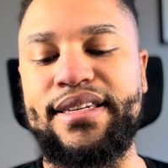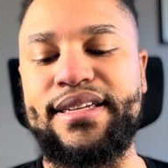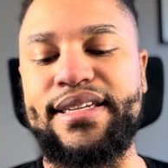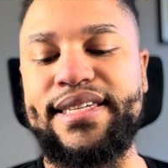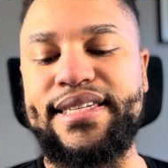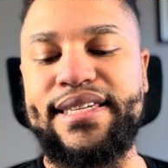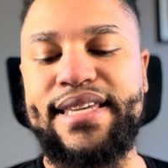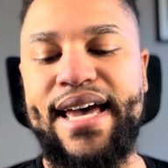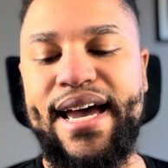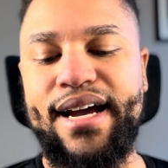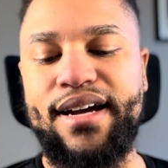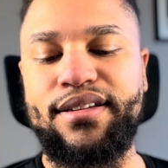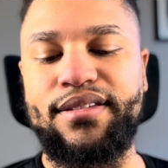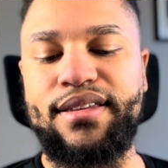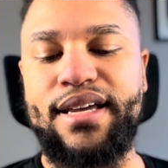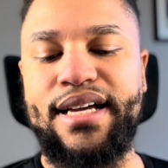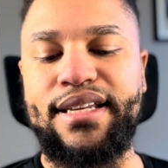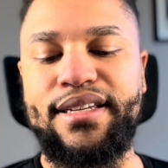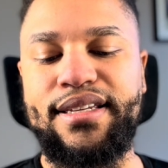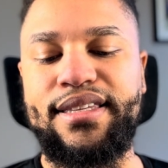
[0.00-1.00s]

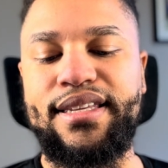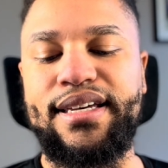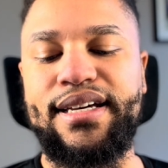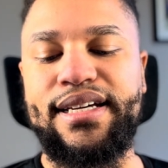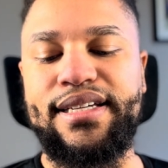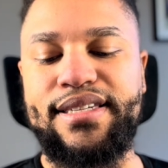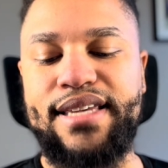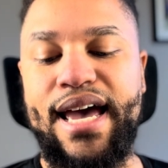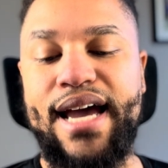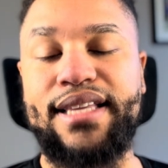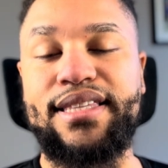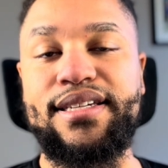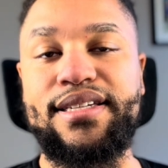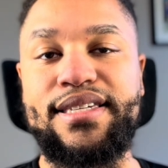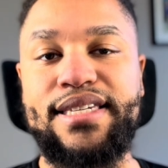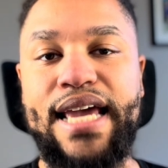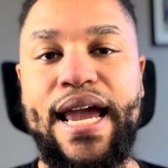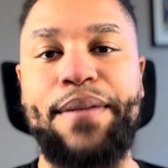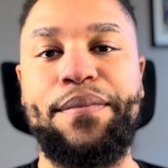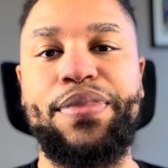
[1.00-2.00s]
the exact
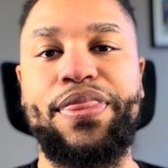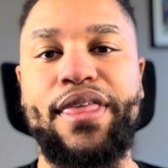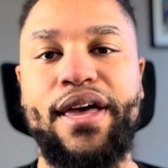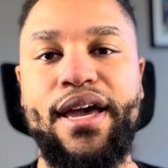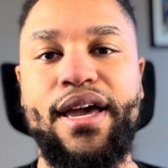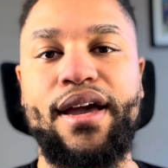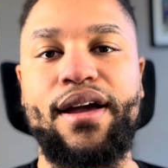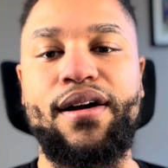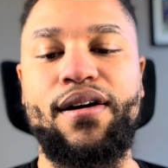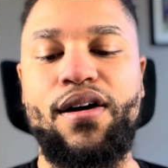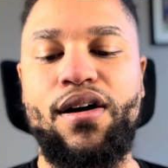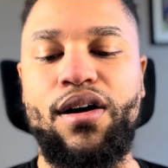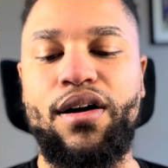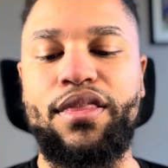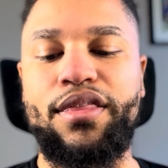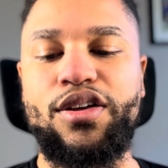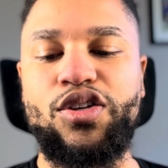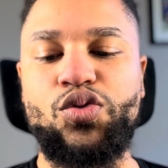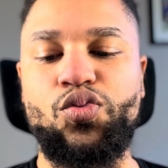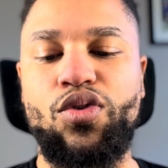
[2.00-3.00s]
same thing on
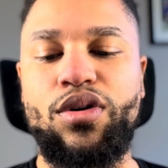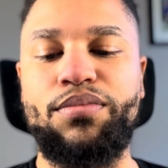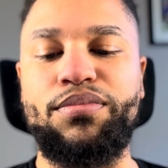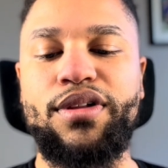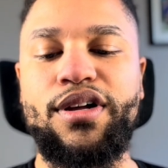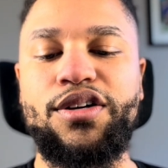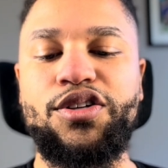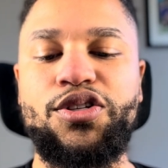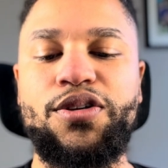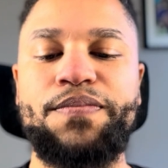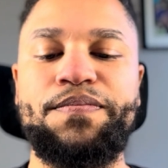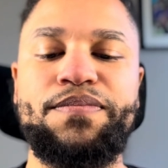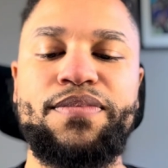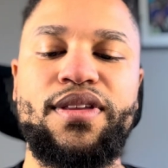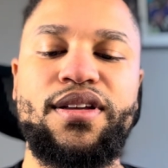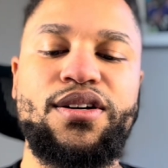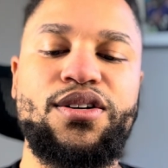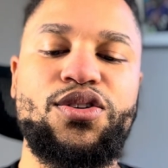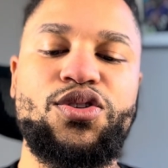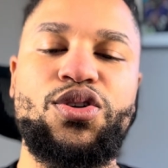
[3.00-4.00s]
this OnePlus.
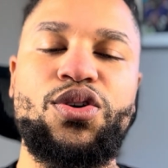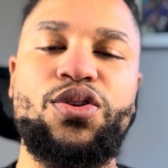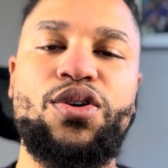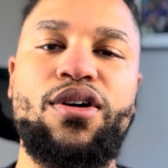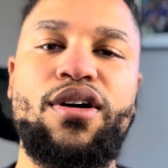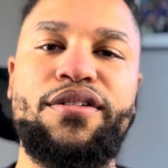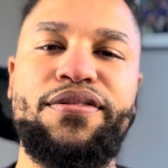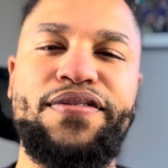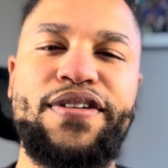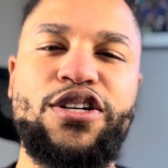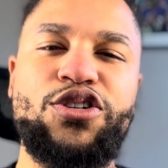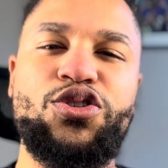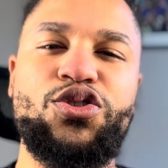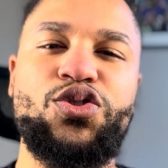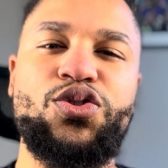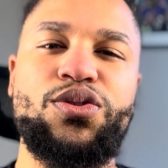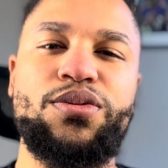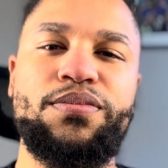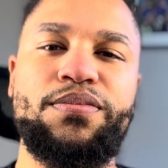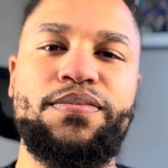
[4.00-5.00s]
So there are
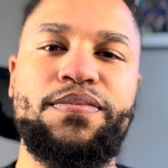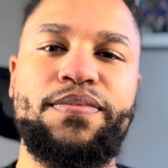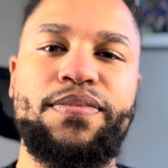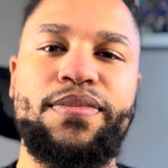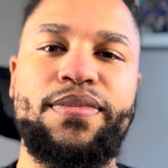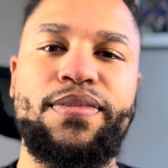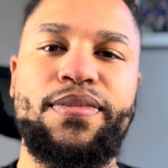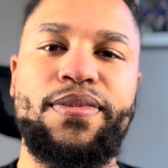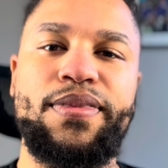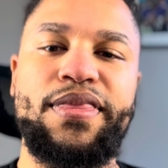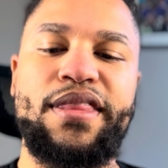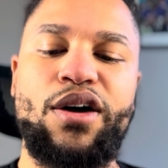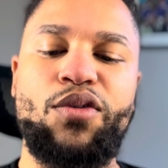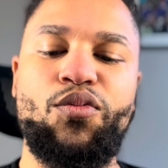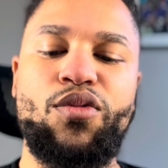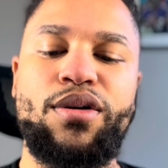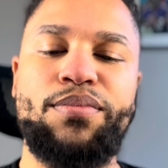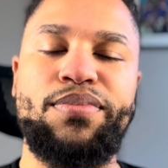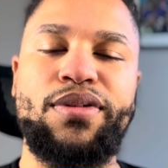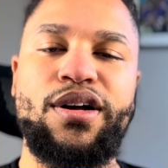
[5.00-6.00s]
features that
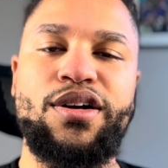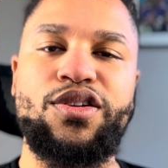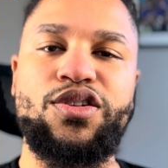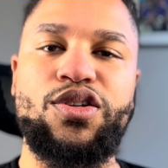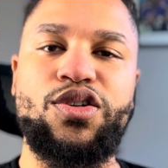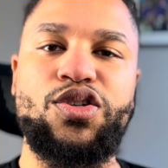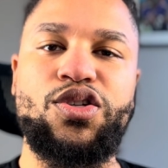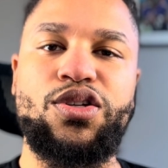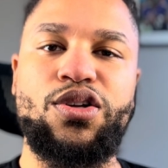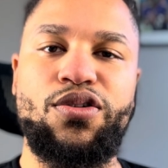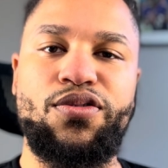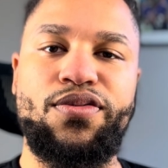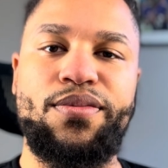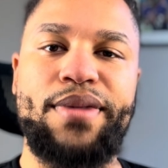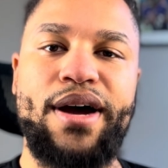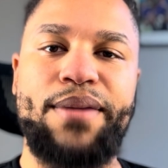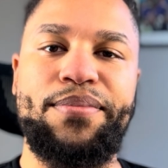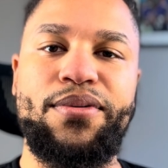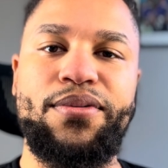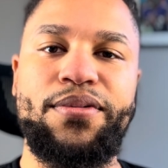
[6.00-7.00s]
OnePlus stole from
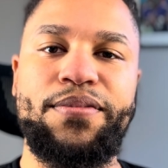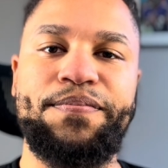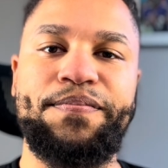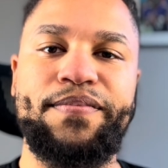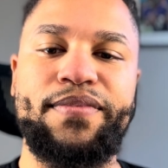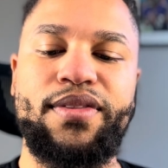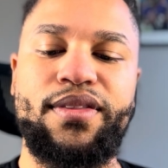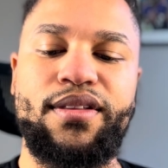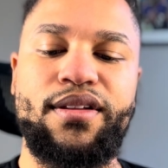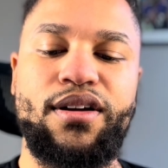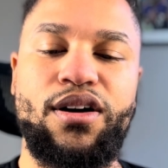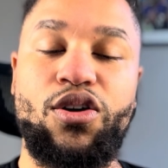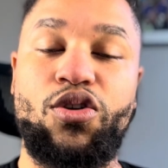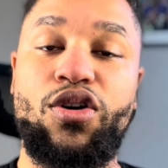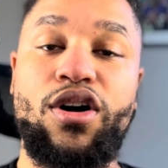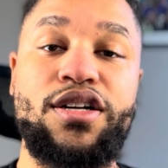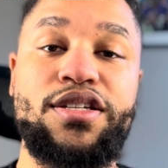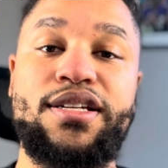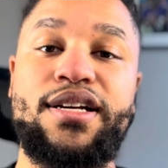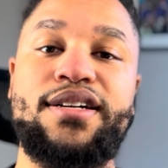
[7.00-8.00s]
Apple
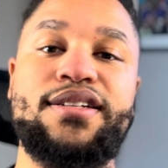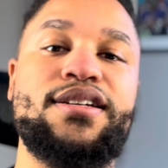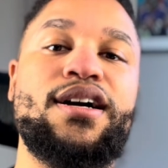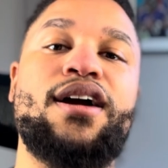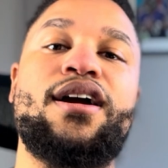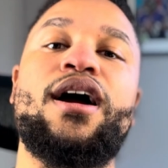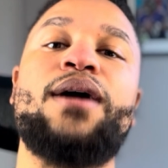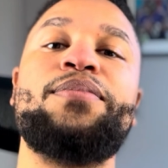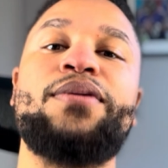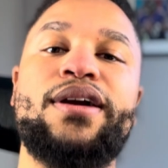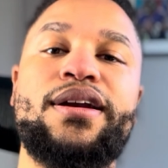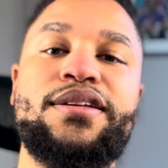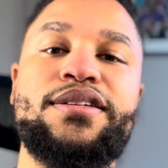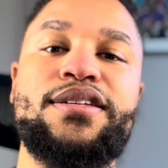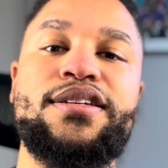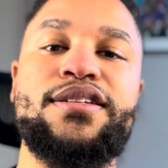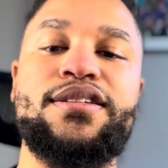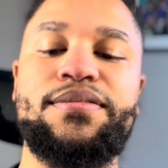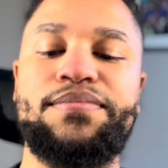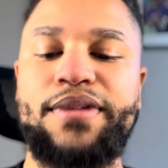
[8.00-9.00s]
across the entire operating
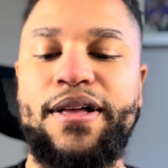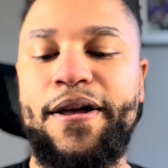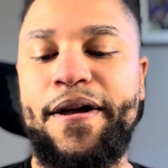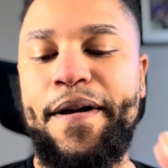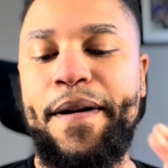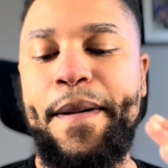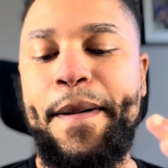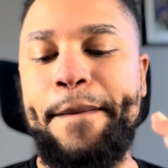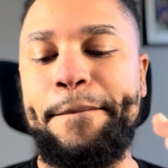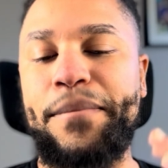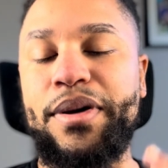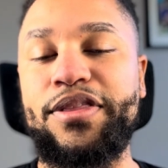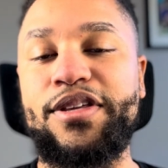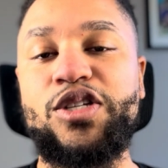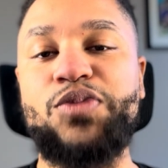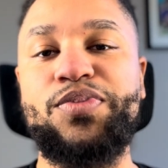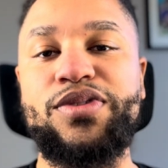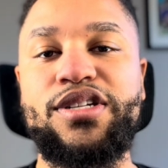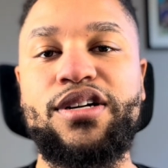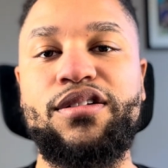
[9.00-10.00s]
system. But
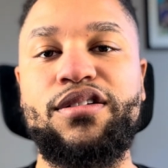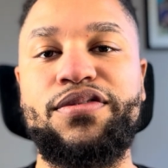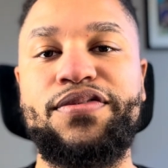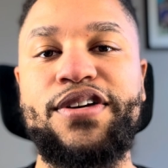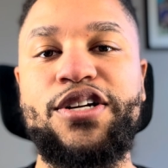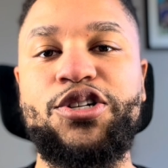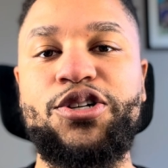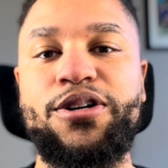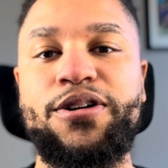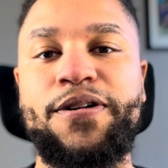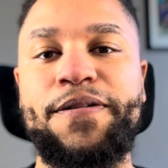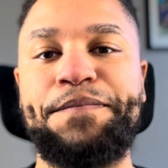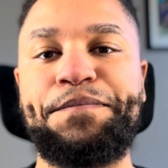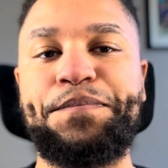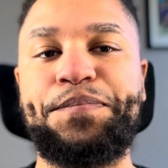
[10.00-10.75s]
this particular feature,